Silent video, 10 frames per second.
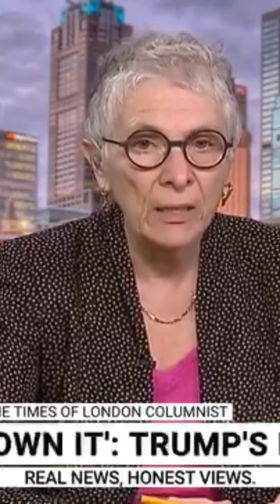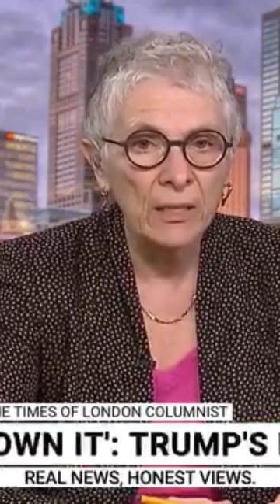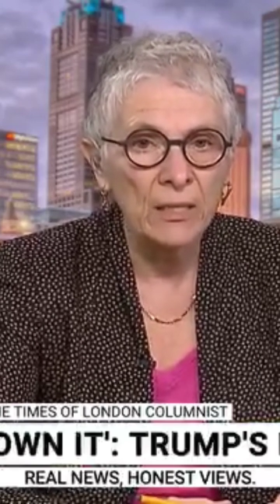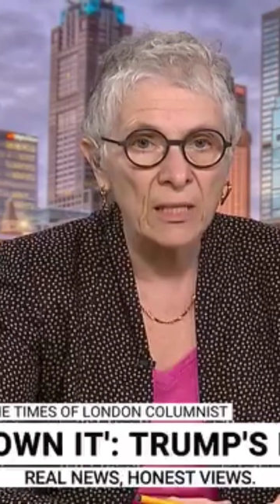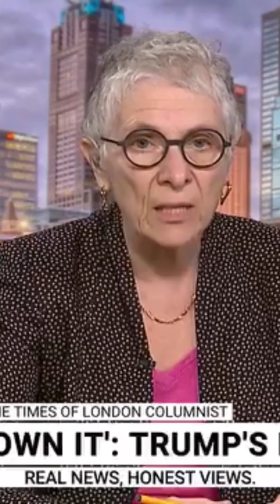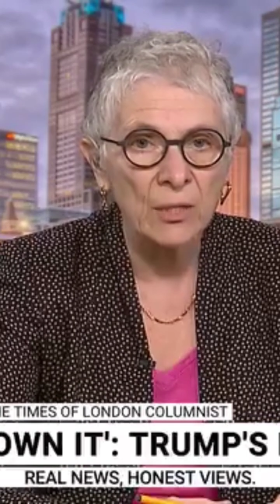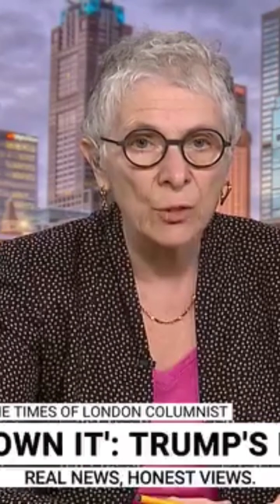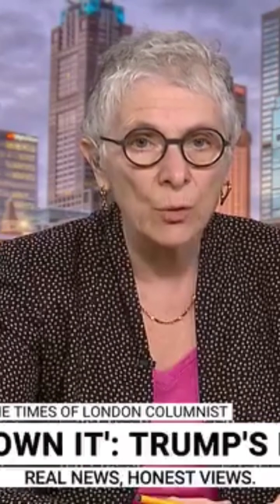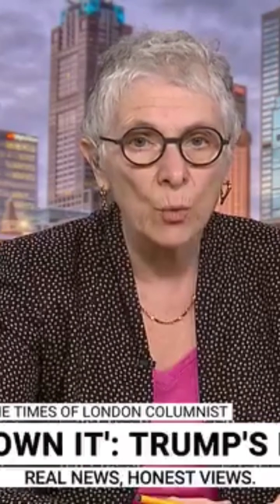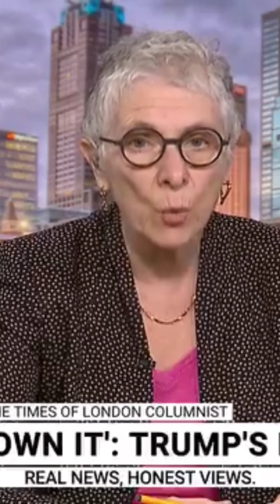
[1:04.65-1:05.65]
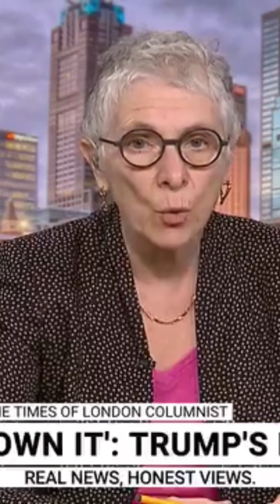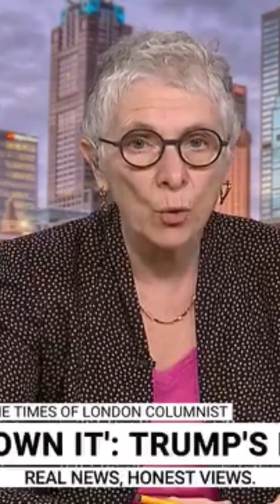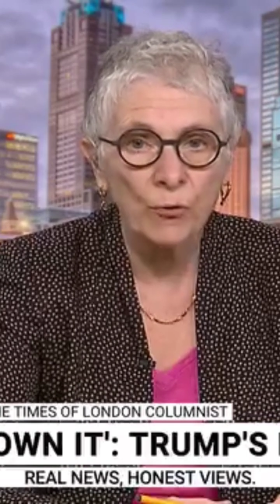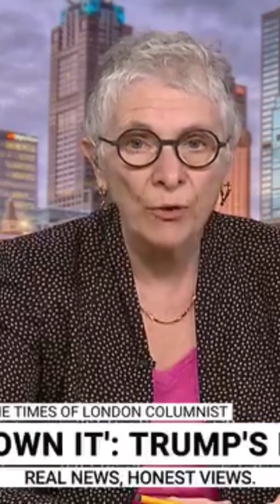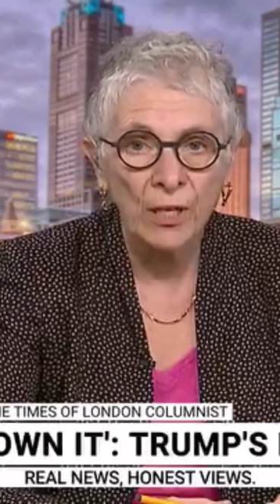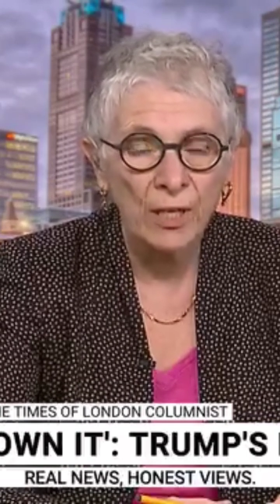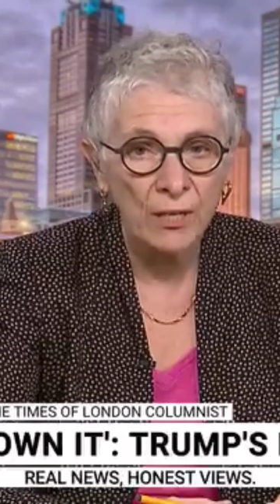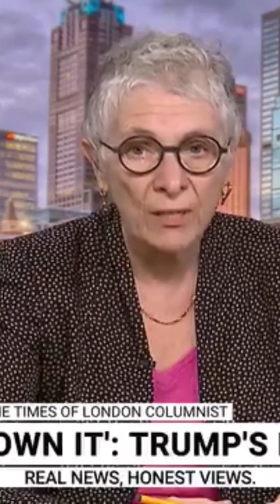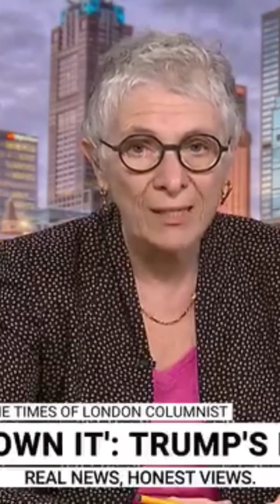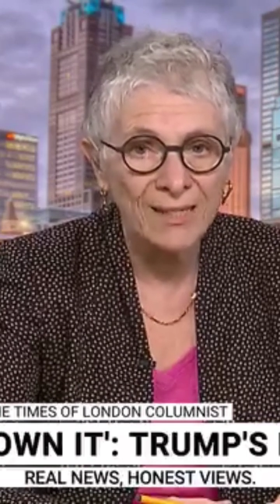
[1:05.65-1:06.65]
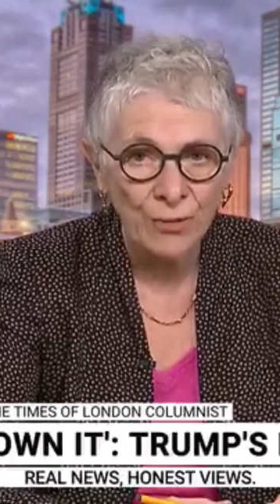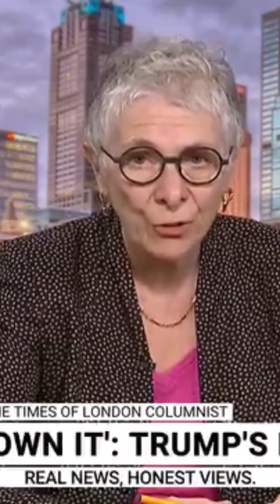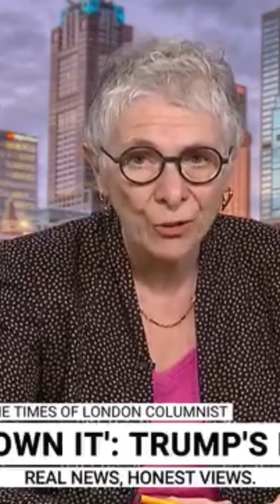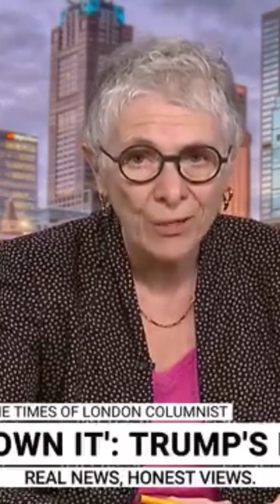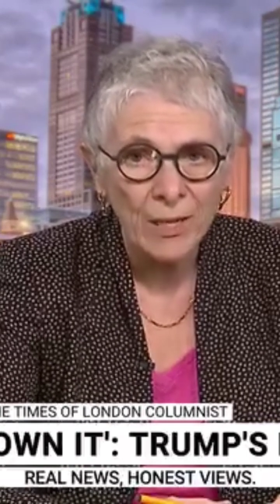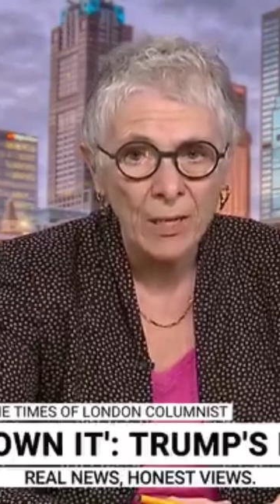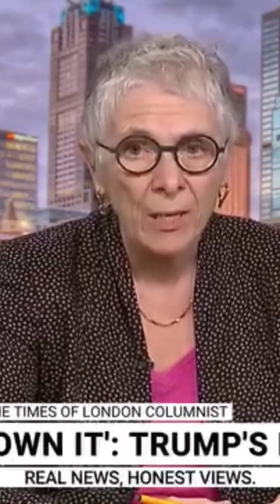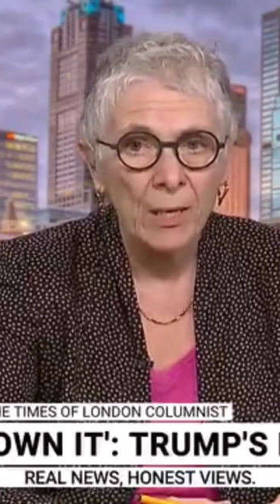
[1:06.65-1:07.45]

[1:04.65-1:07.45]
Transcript: East into war for the last century,